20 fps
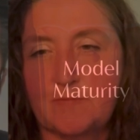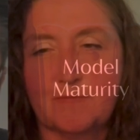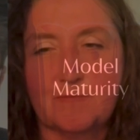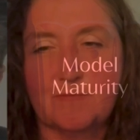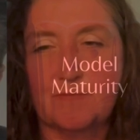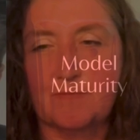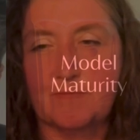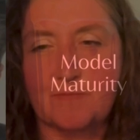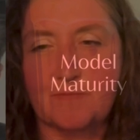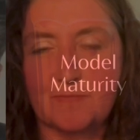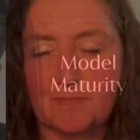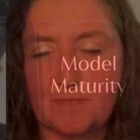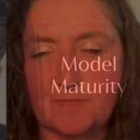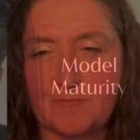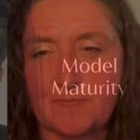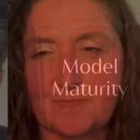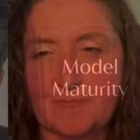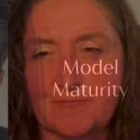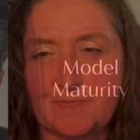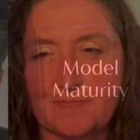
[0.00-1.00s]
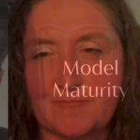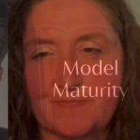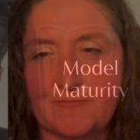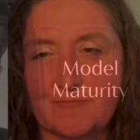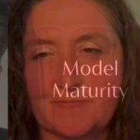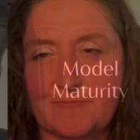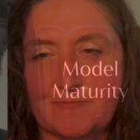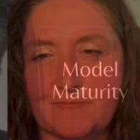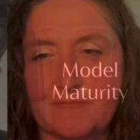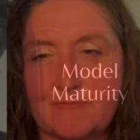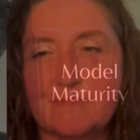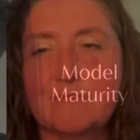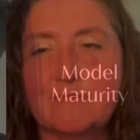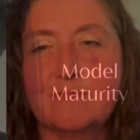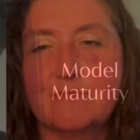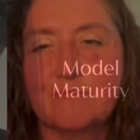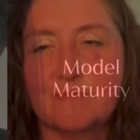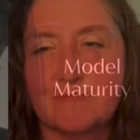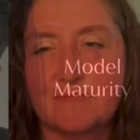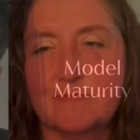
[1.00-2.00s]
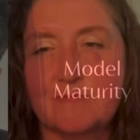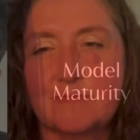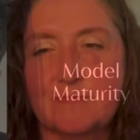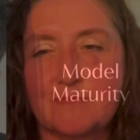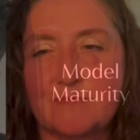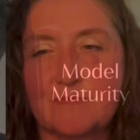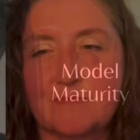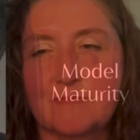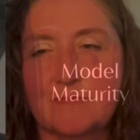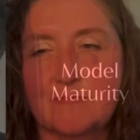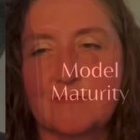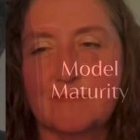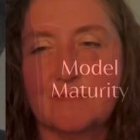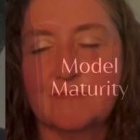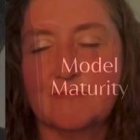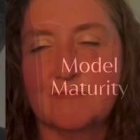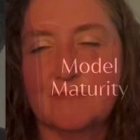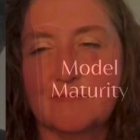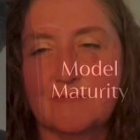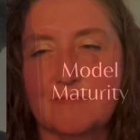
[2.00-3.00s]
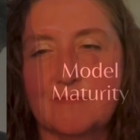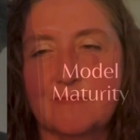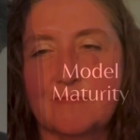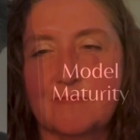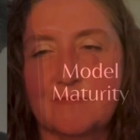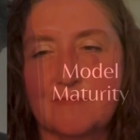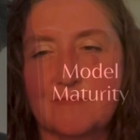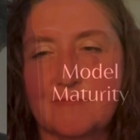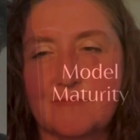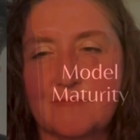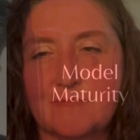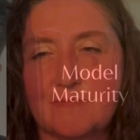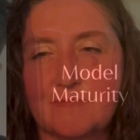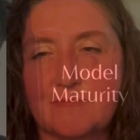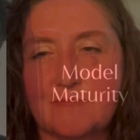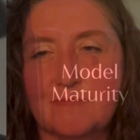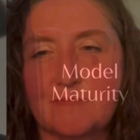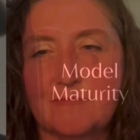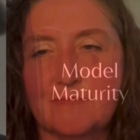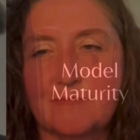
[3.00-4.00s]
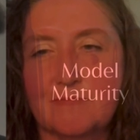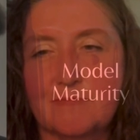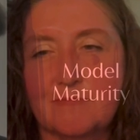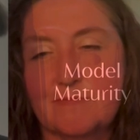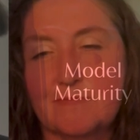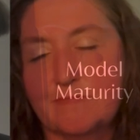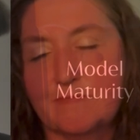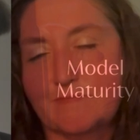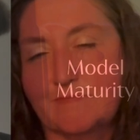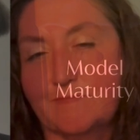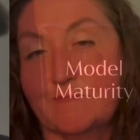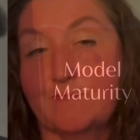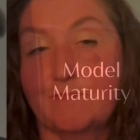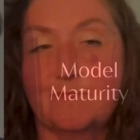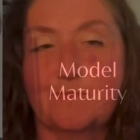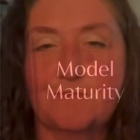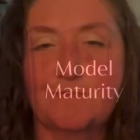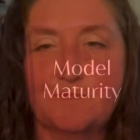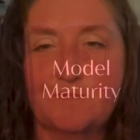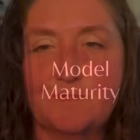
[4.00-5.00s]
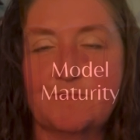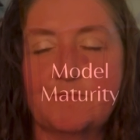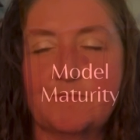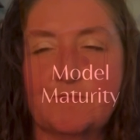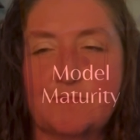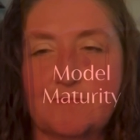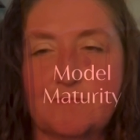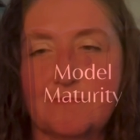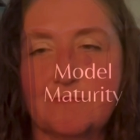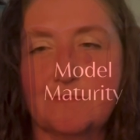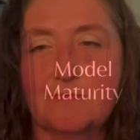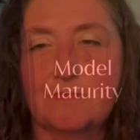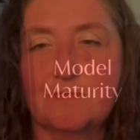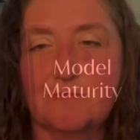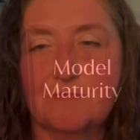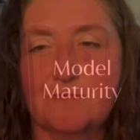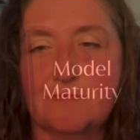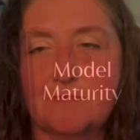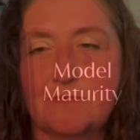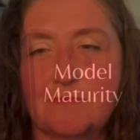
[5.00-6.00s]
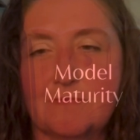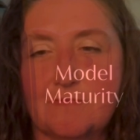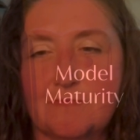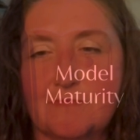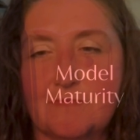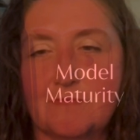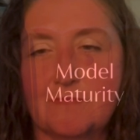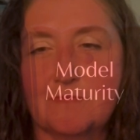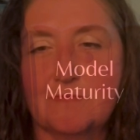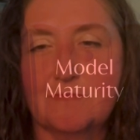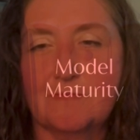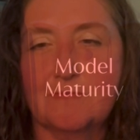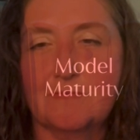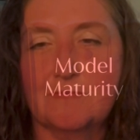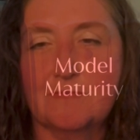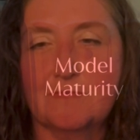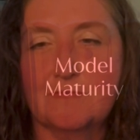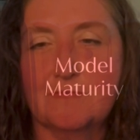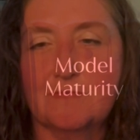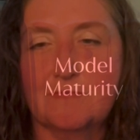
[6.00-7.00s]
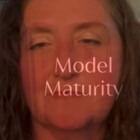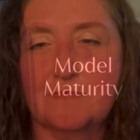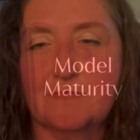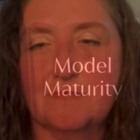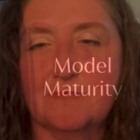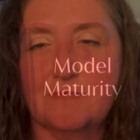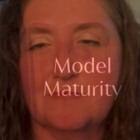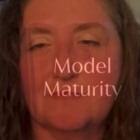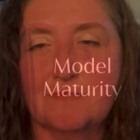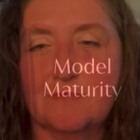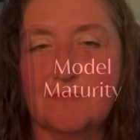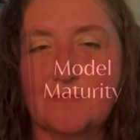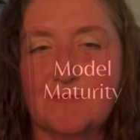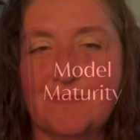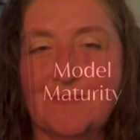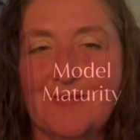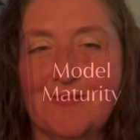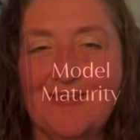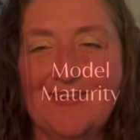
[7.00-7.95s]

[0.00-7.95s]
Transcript: This person isn't speaking.